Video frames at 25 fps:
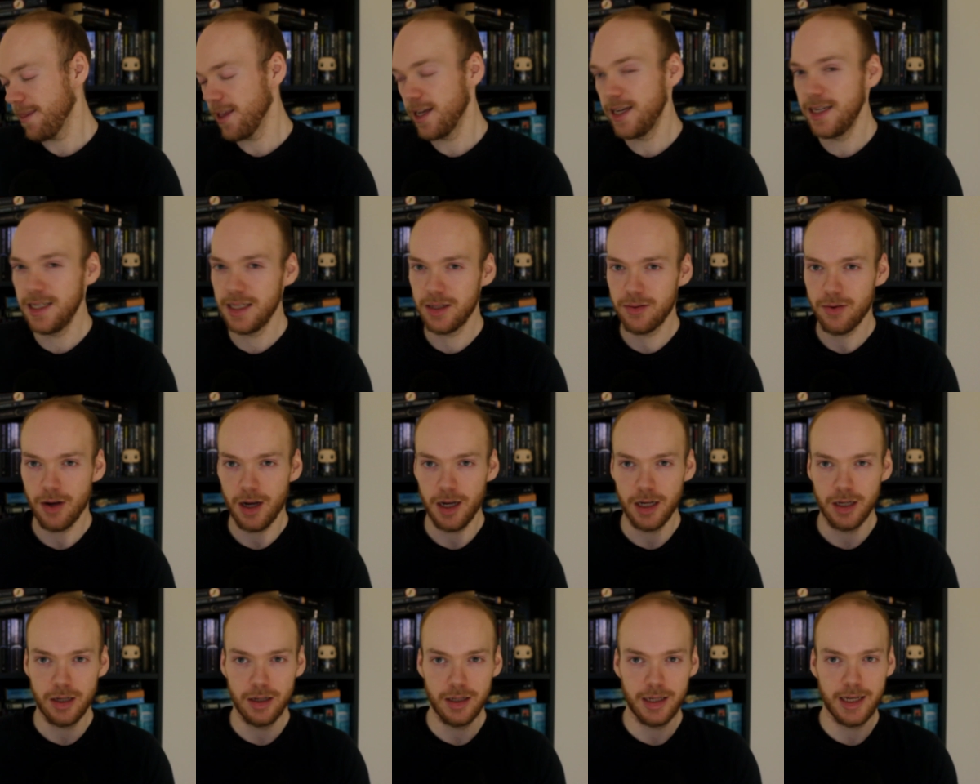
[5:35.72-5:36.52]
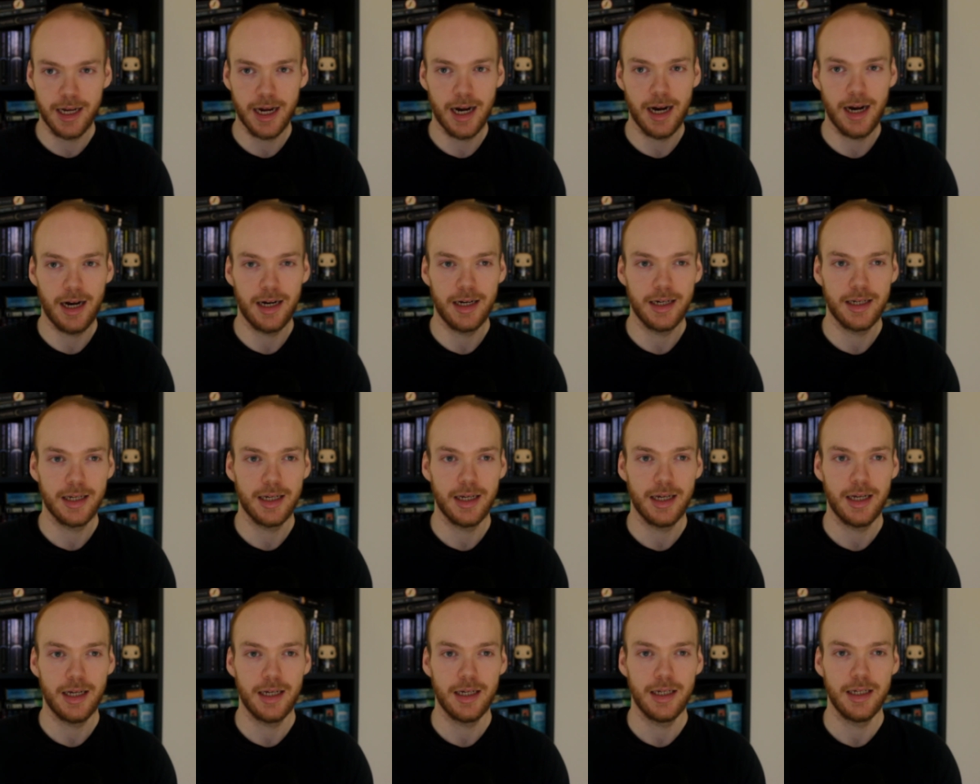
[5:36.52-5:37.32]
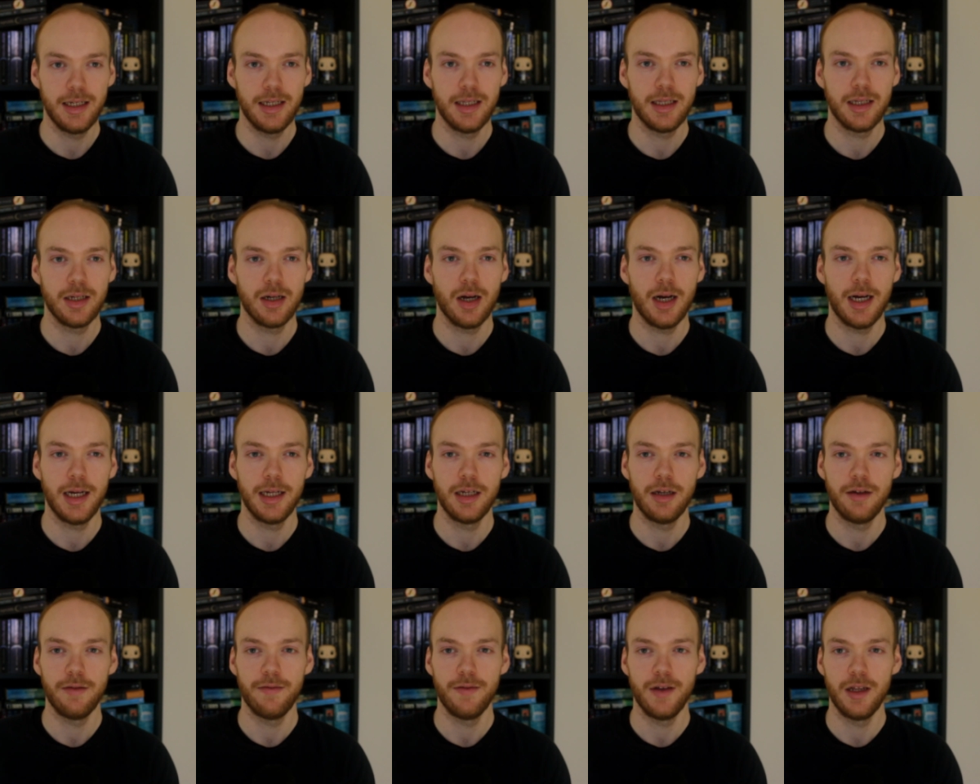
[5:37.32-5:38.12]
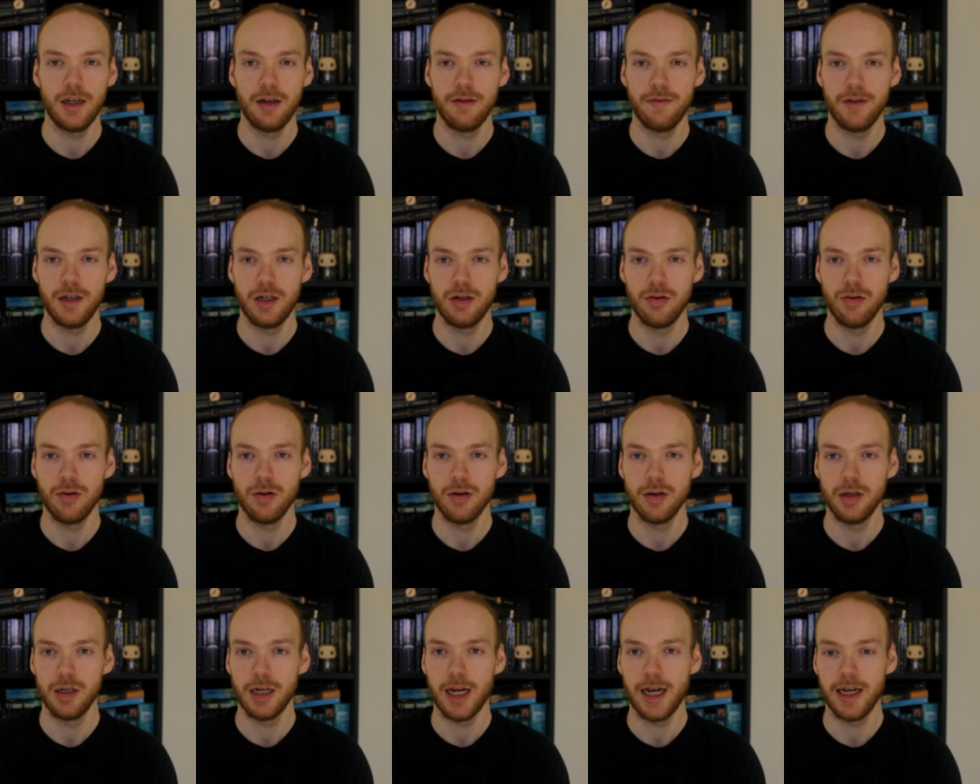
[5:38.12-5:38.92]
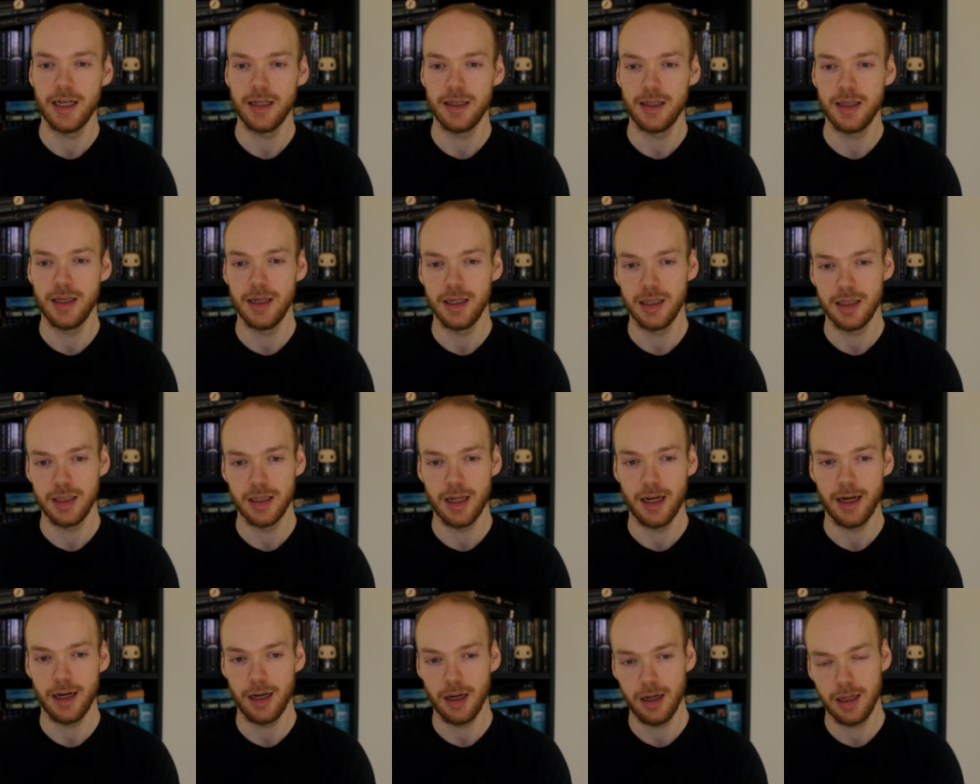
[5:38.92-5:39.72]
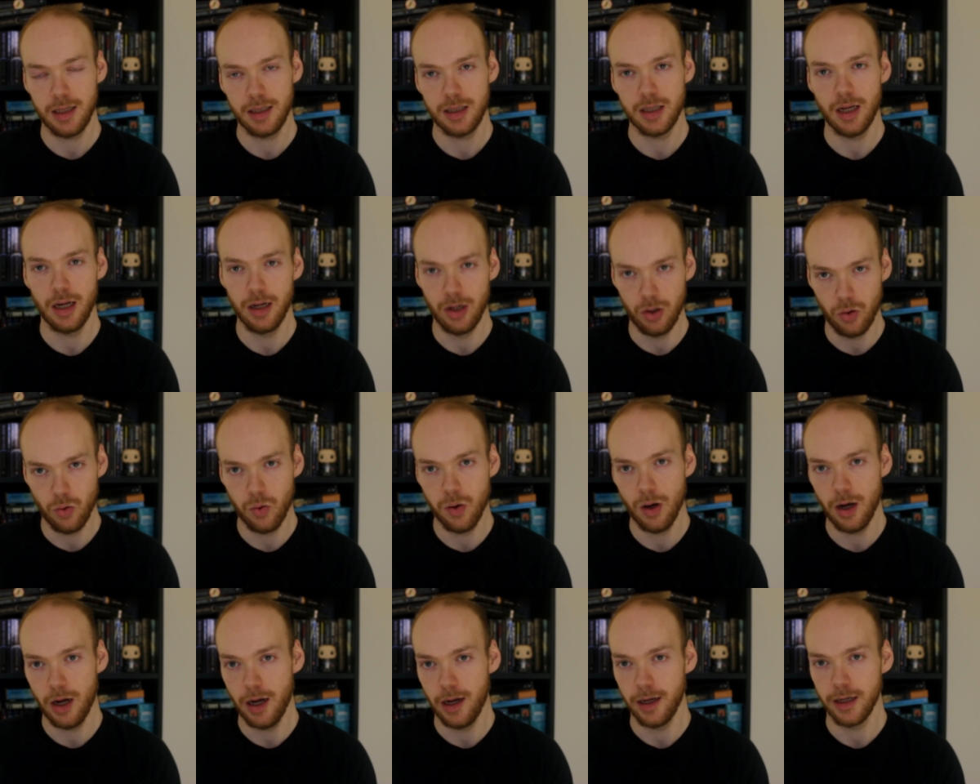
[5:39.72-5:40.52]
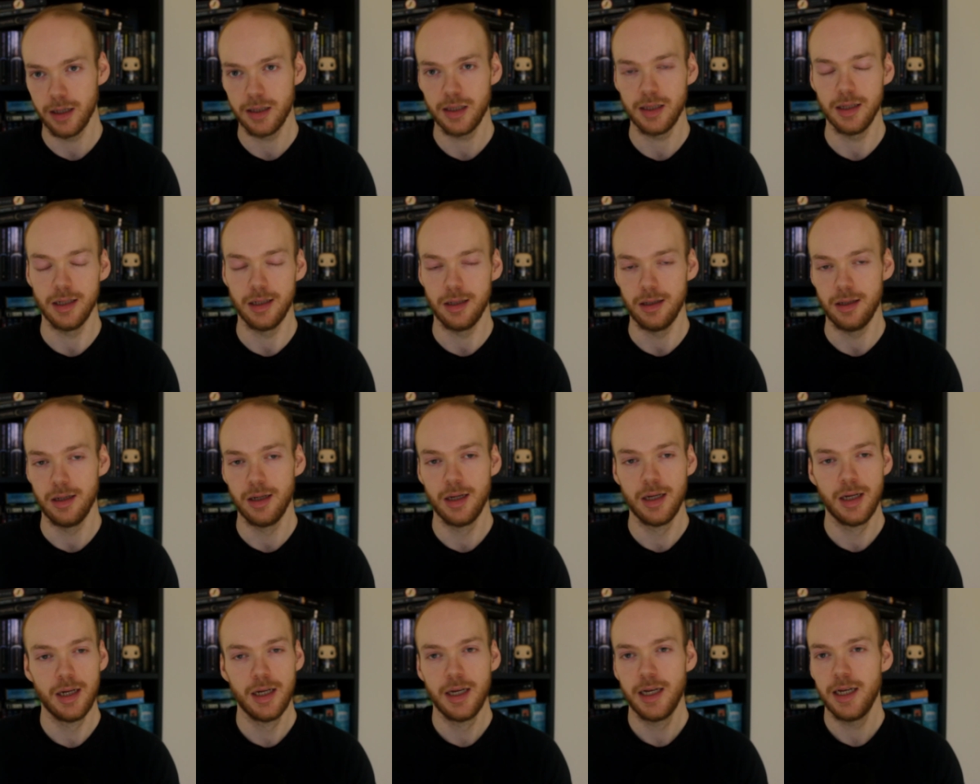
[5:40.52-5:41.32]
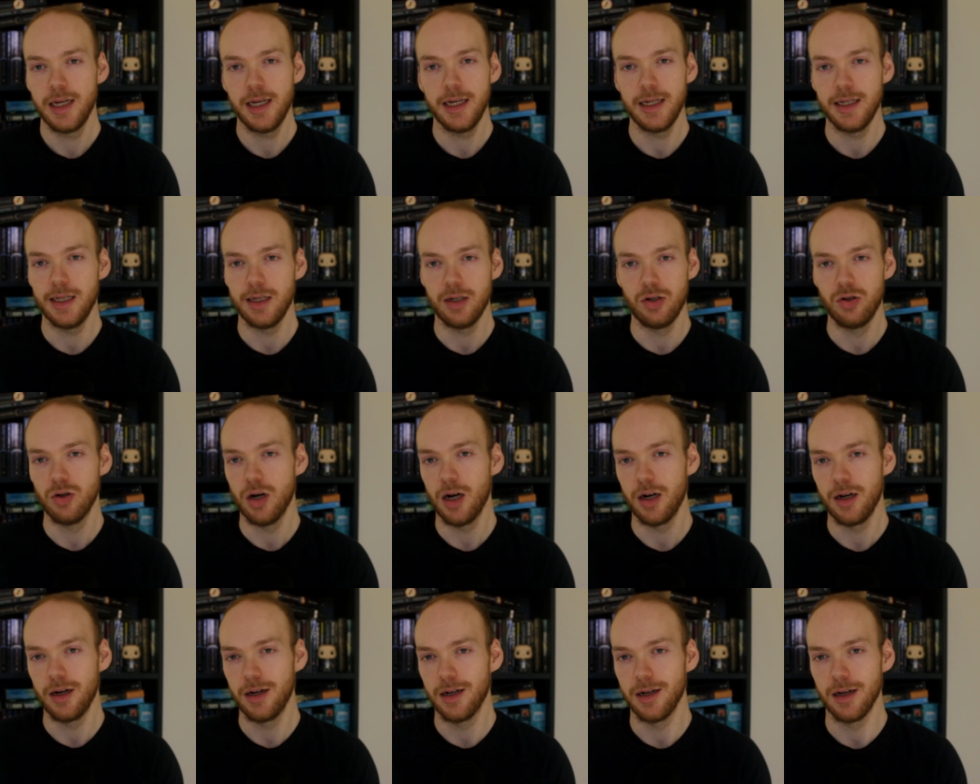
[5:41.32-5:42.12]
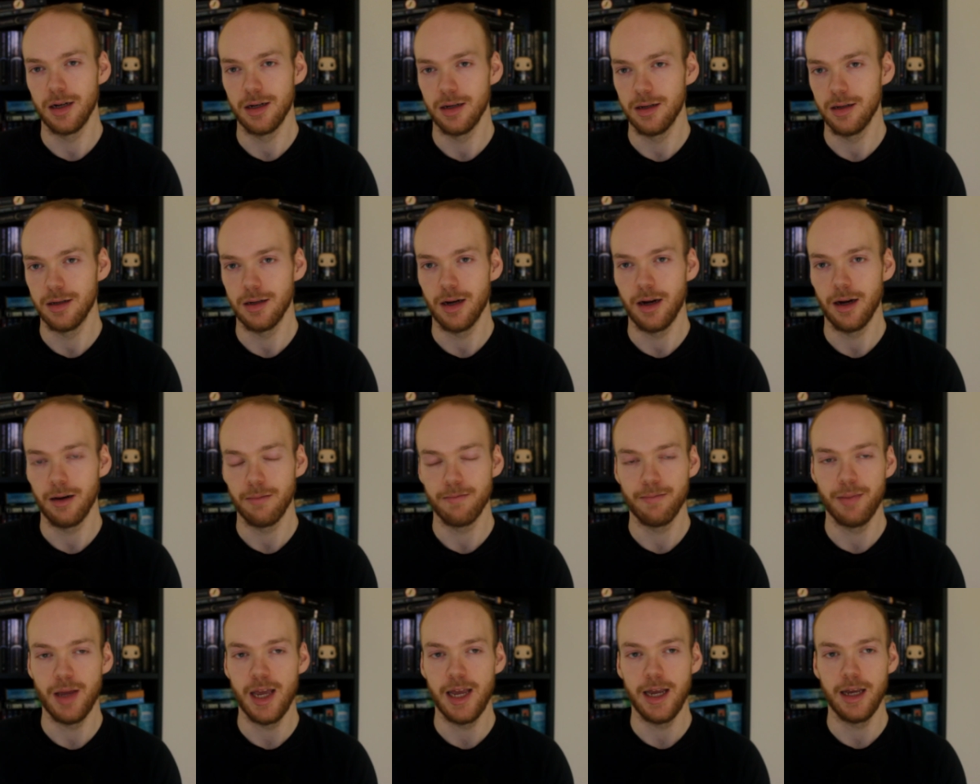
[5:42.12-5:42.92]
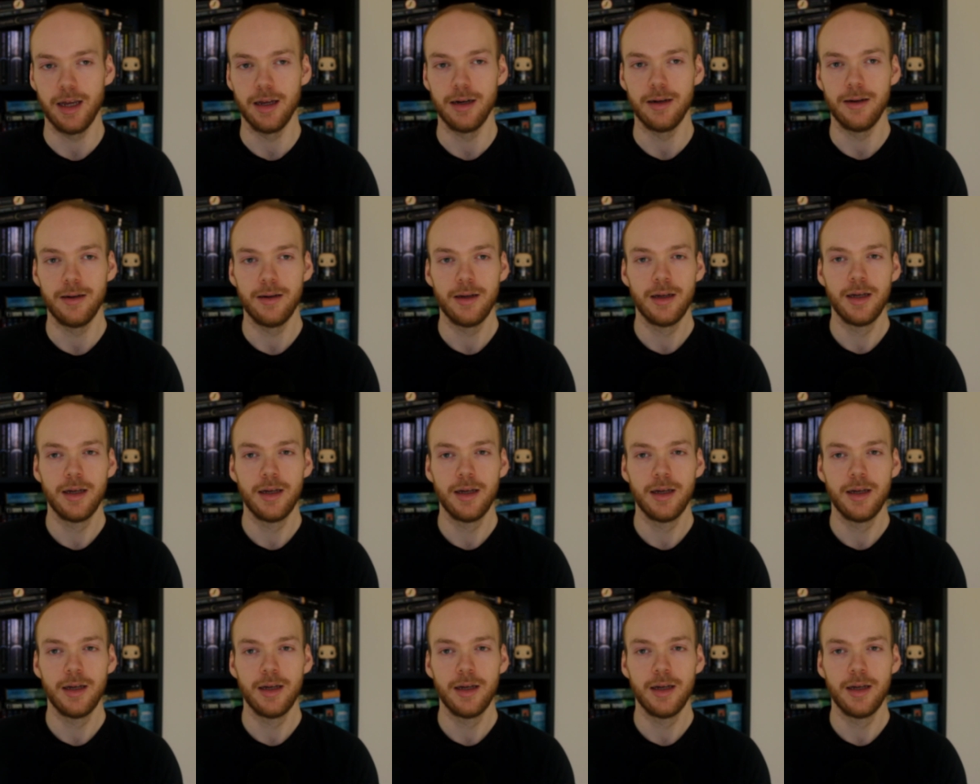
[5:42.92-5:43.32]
He's quite a good character. He's kind of individual and has these like certain quirks, and is a drunk and like big,